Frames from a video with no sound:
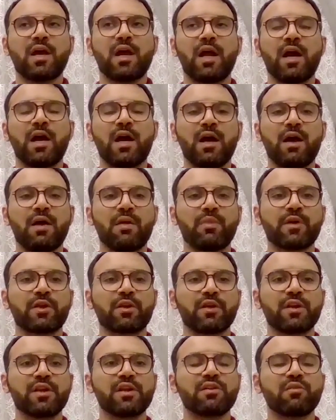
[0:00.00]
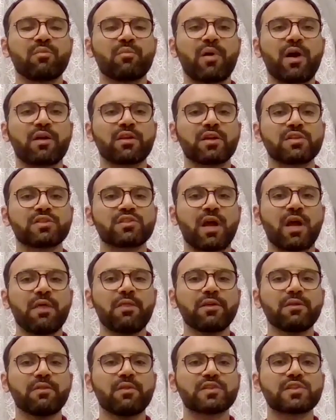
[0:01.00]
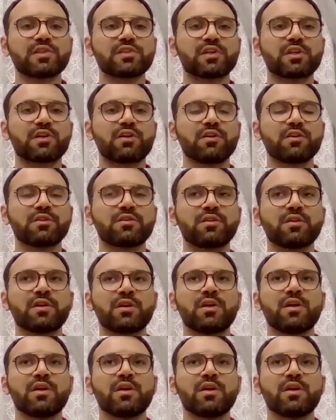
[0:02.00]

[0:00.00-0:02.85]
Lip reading: that are here in Bahrain. So I think this is a good